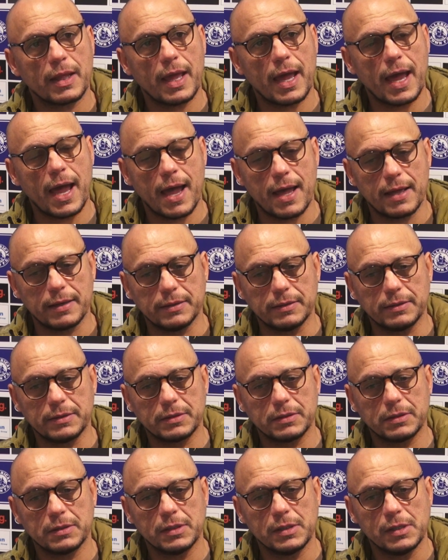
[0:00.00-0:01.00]
And
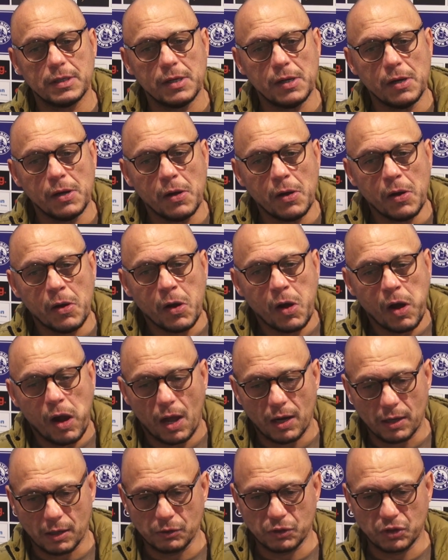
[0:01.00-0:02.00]

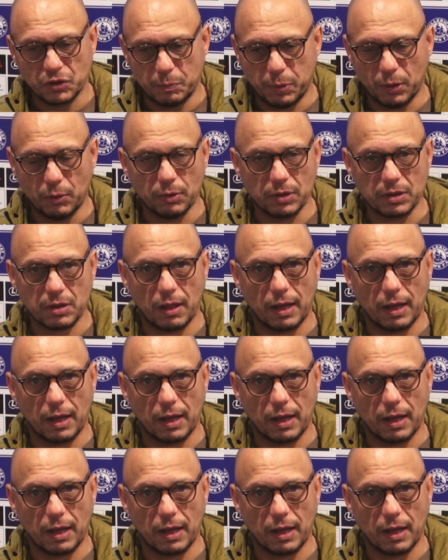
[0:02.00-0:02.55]
I know supporters